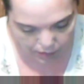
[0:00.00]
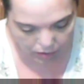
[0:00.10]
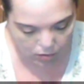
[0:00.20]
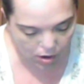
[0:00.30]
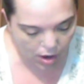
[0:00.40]

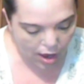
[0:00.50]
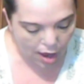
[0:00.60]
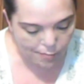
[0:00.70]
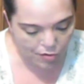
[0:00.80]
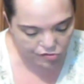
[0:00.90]
here we go.
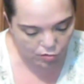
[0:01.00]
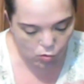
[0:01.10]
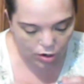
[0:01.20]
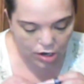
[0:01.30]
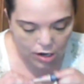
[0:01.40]
I'm
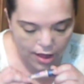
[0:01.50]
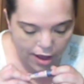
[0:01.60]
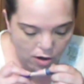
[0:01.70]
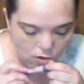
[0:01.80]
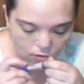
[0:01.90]
also going to
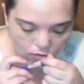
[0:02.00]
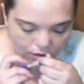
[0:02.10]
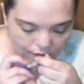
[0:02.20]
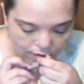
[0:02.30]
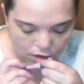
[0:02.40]

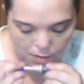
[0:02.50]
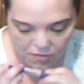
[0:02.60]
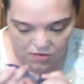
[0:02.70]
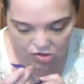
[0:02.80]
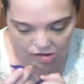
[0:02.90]
layer this on
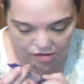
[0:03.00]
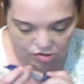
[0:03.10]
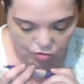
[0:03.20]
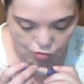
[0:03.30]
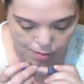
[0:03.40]
top of it.
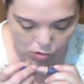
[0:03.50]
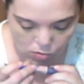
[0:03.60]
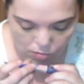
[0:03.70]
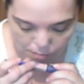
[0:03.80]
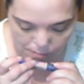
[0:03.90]
This is the
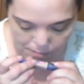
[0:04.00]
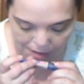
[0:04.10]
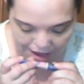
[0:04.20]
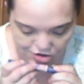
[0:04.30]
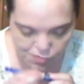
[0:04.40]
Rimmel
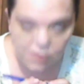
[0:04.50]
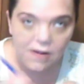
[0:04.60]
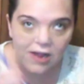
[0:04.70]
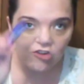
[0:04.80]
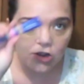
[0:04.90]
Match
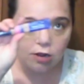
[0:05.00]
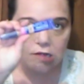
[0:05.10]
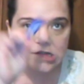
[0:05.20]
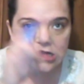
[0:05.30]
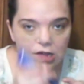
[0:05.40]

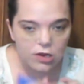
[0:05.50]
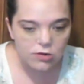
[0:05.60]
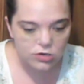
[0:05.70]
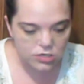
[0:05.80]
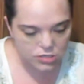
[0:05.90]
Perfection
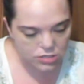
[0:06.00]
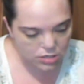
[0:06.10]
Concealer.